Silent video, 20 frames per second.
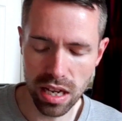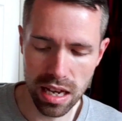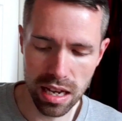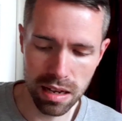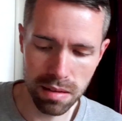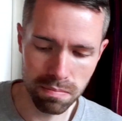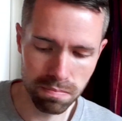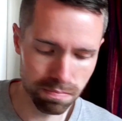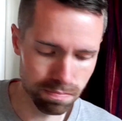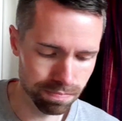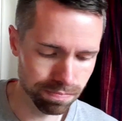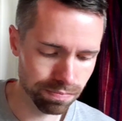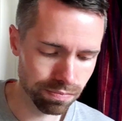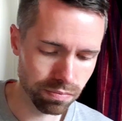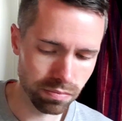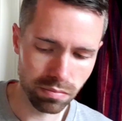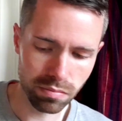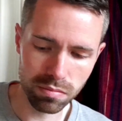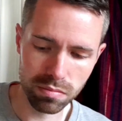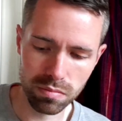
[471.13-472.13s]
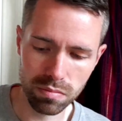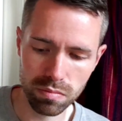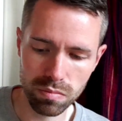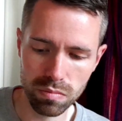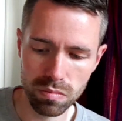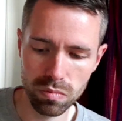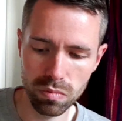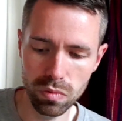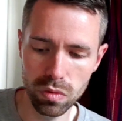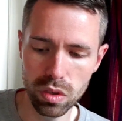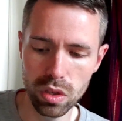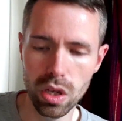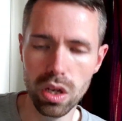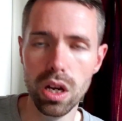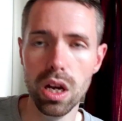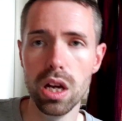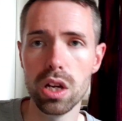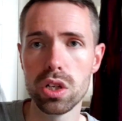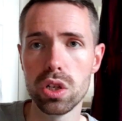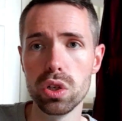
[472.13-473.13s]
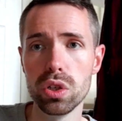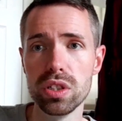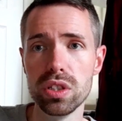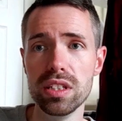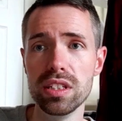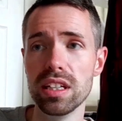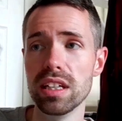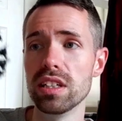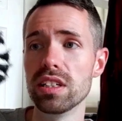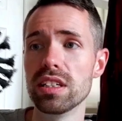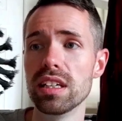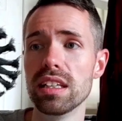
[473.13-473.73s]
a cutting disc,